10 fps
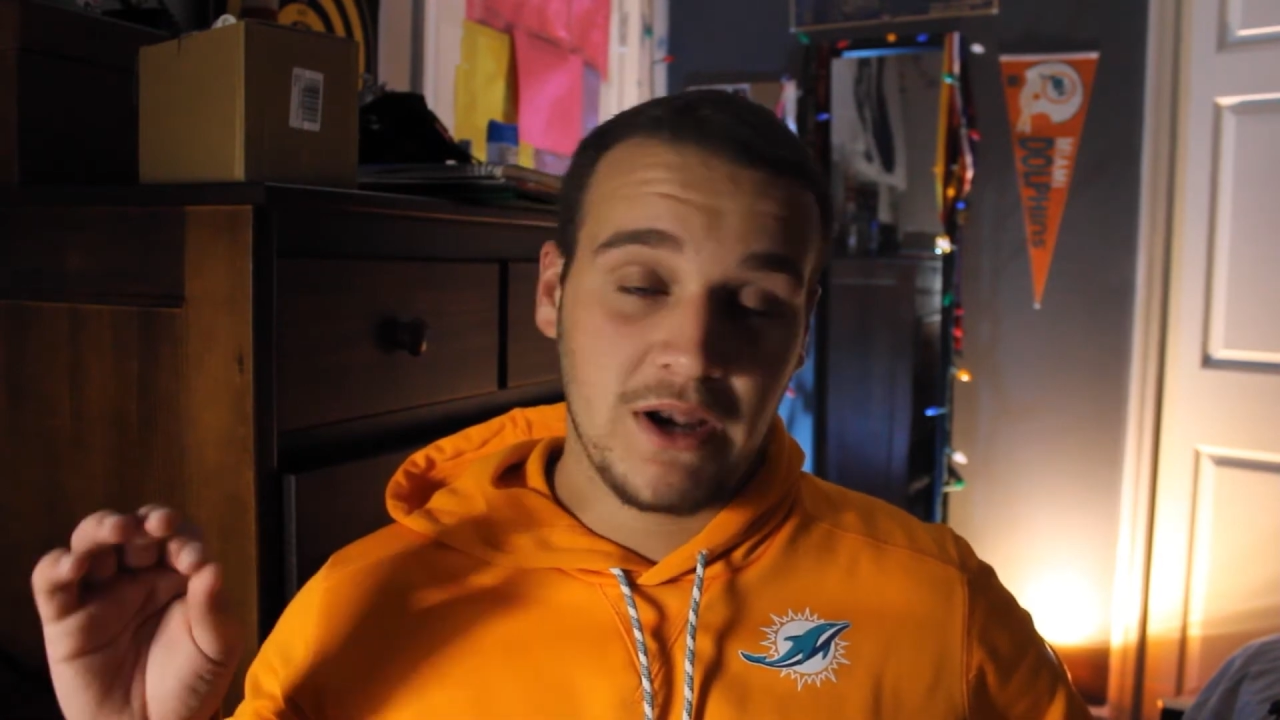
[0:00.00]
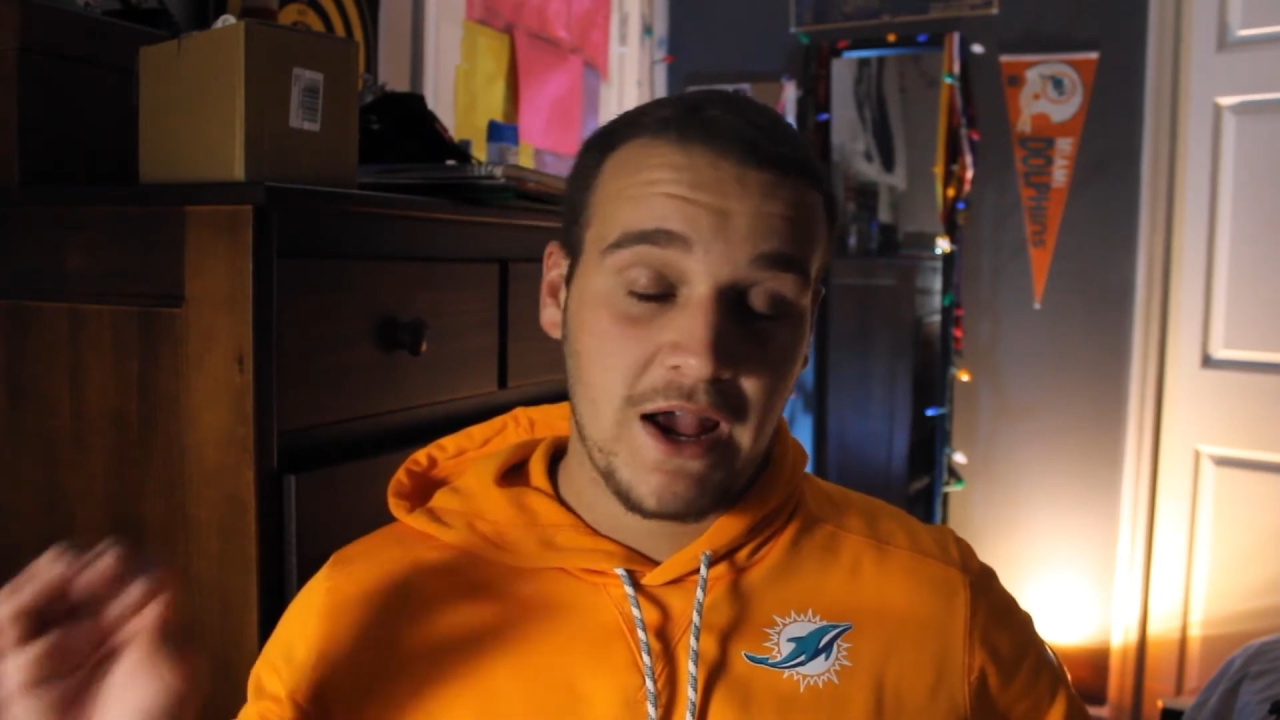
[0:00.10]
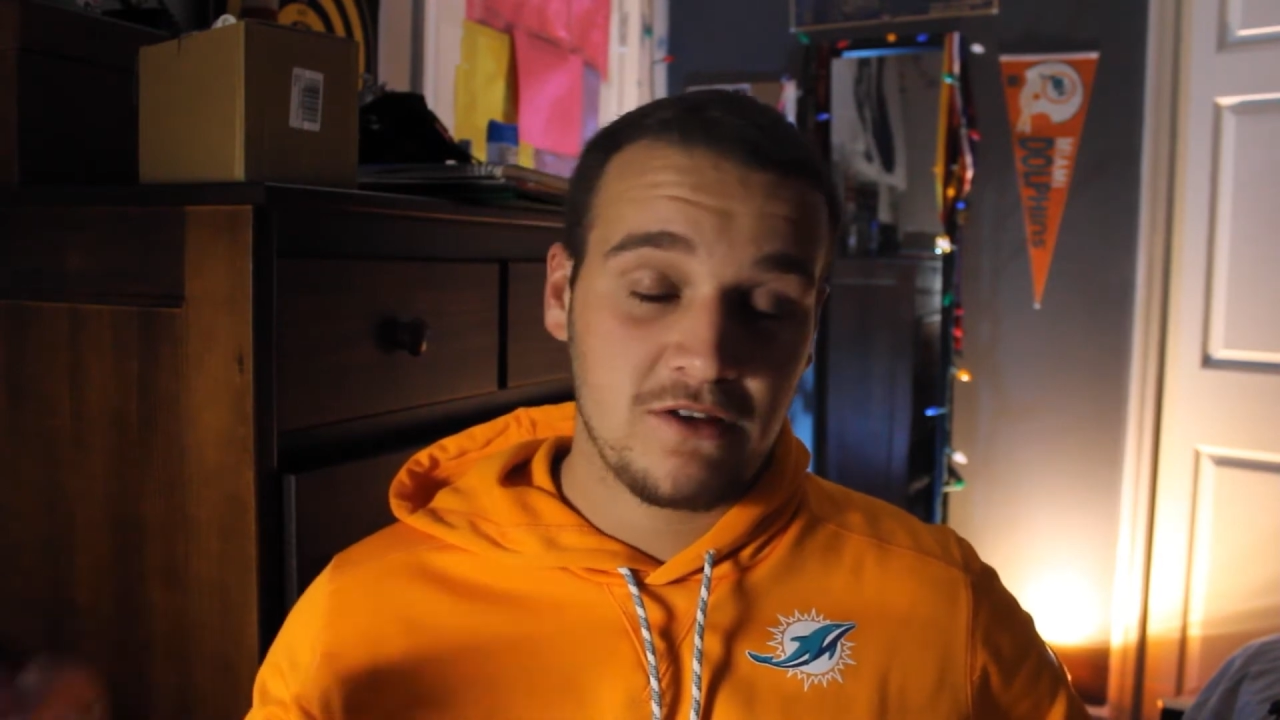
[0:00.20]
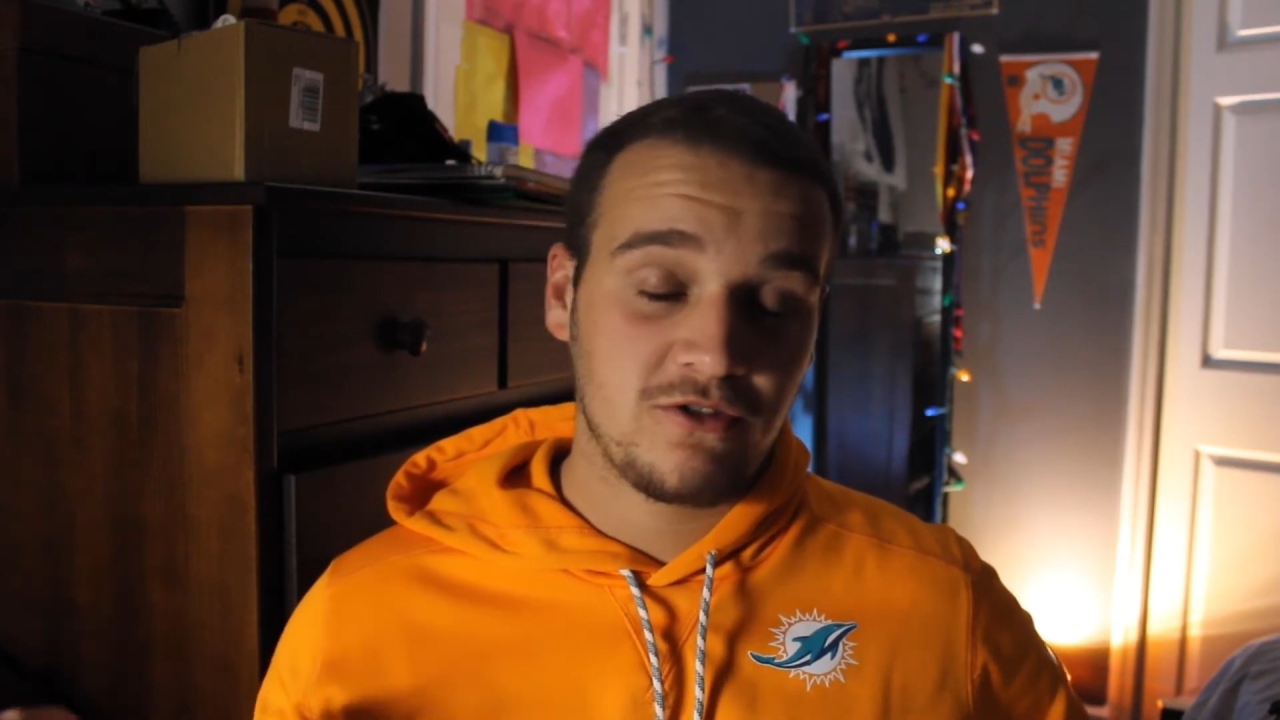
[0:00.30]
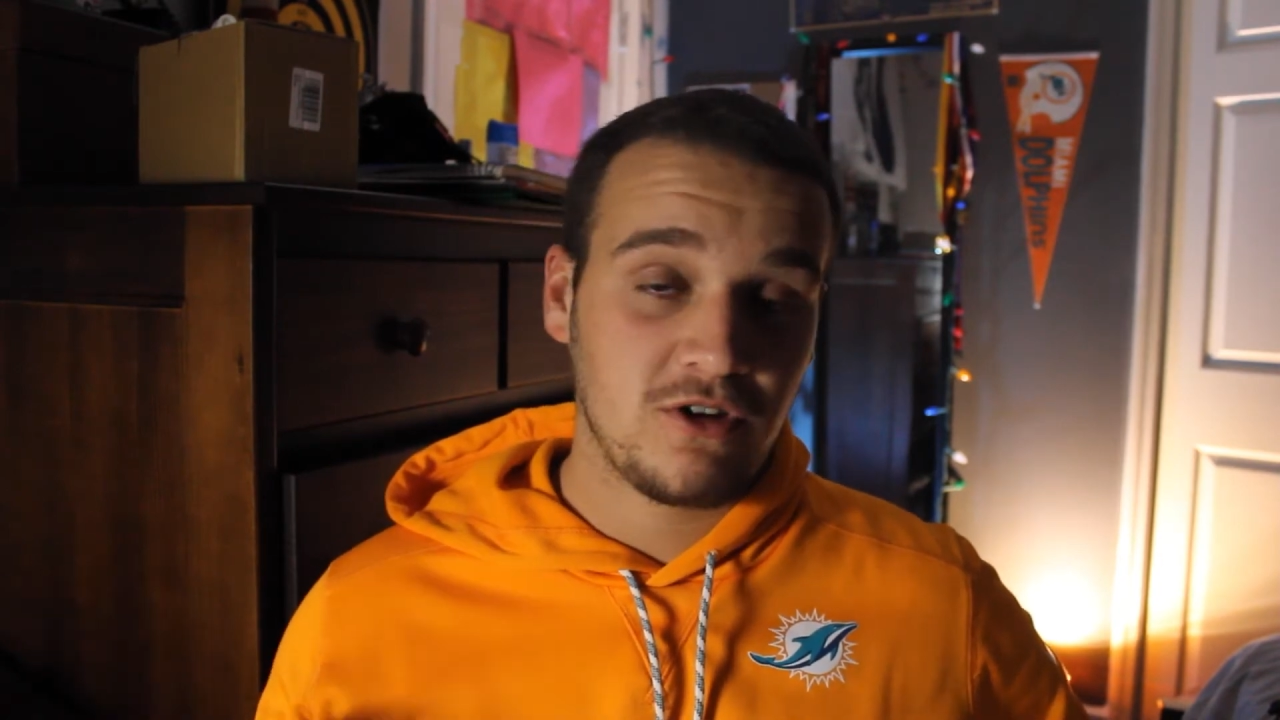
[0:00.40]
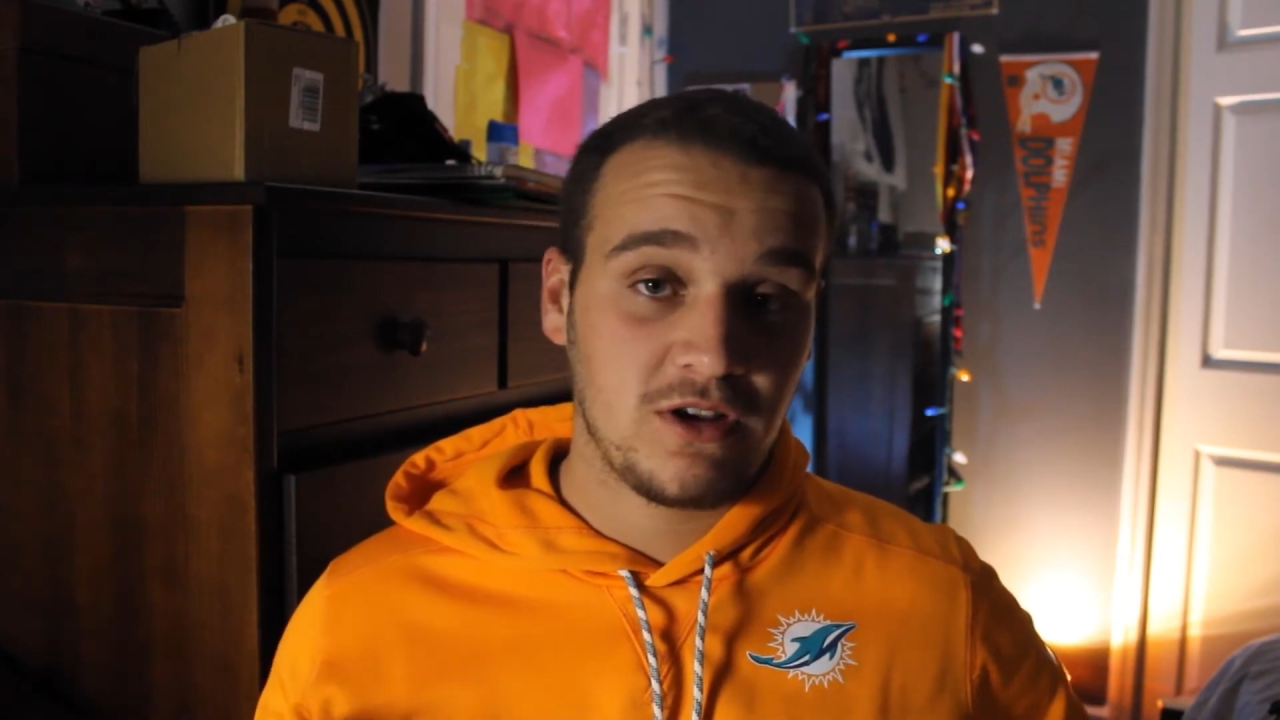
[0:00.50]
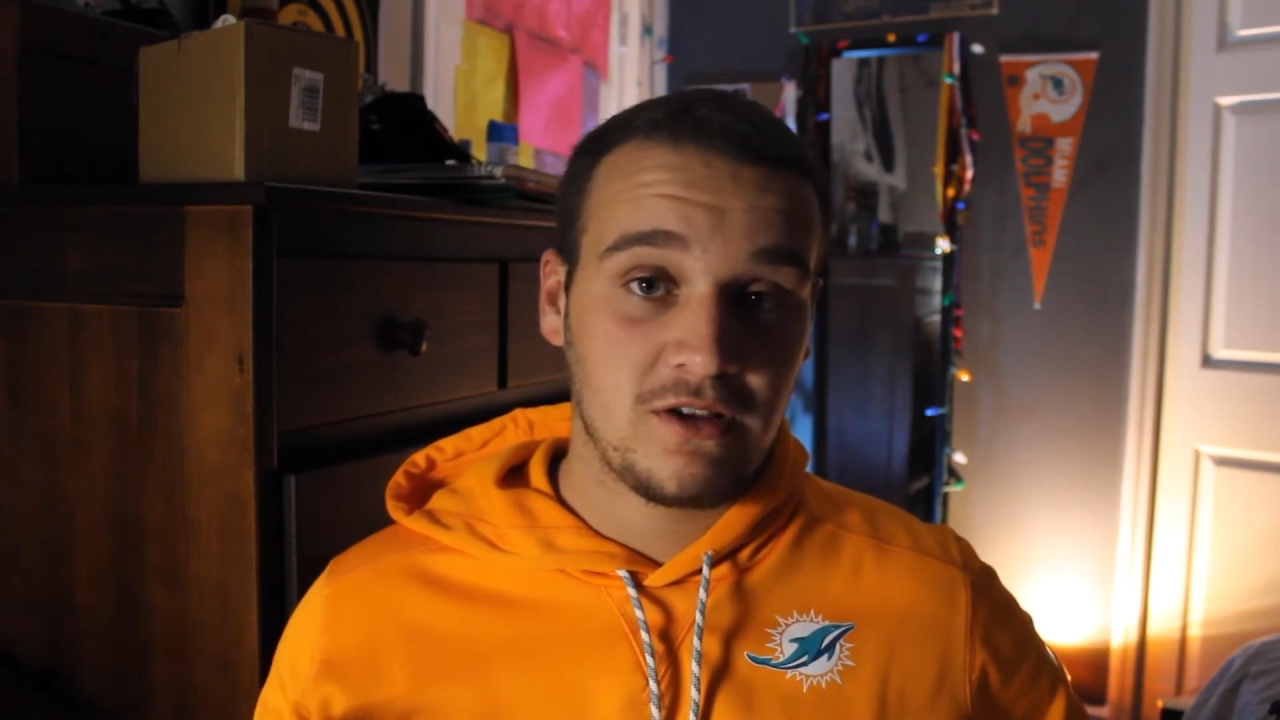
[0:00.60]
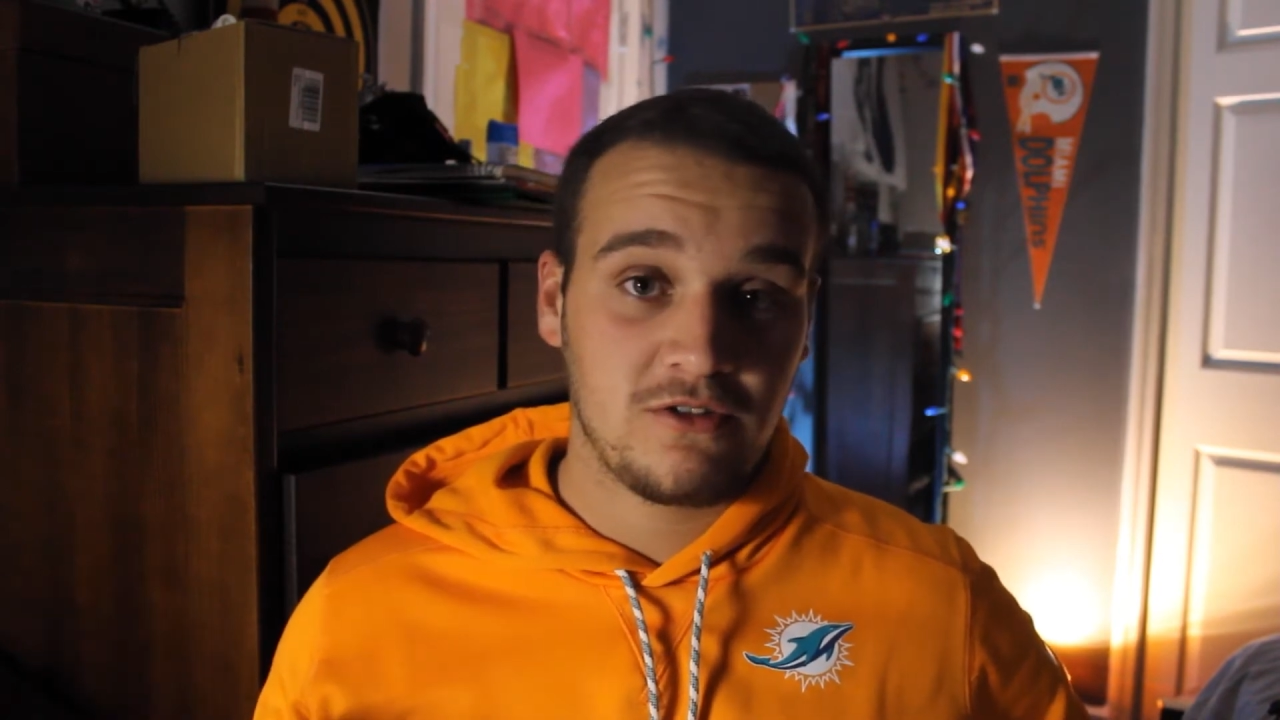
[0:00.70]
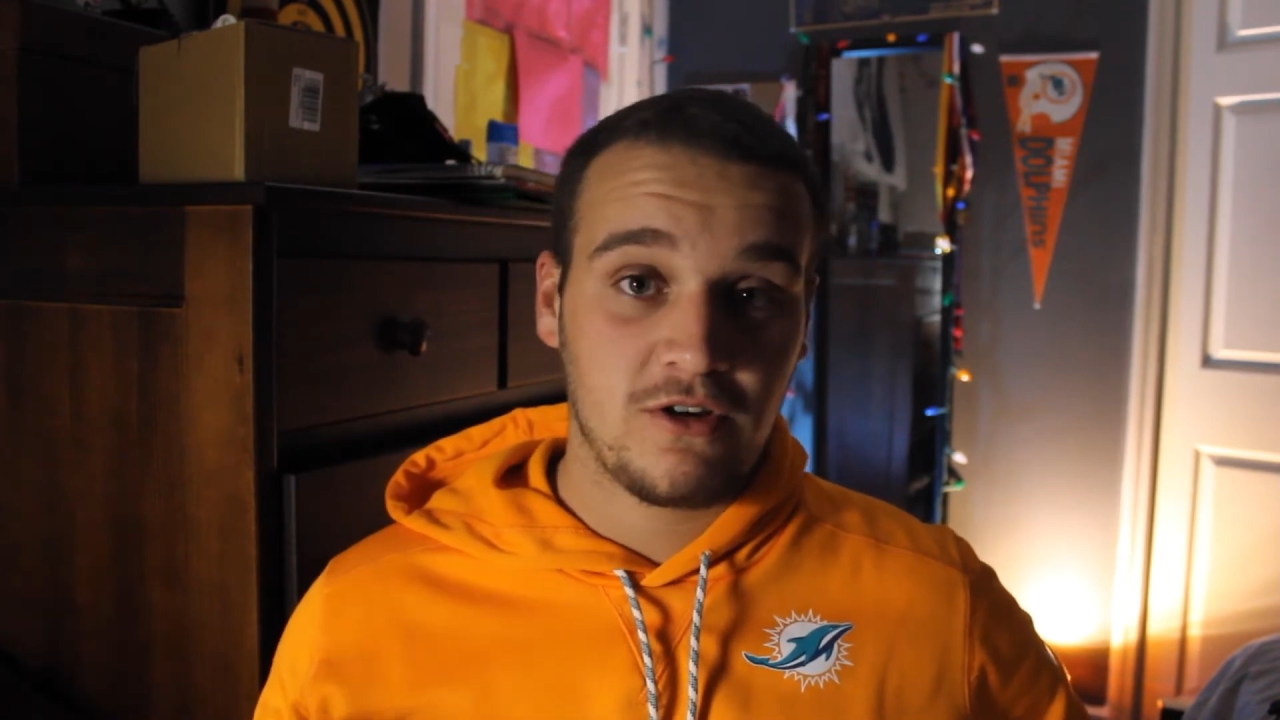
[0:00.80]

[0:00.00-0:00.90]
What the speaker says: asterisk next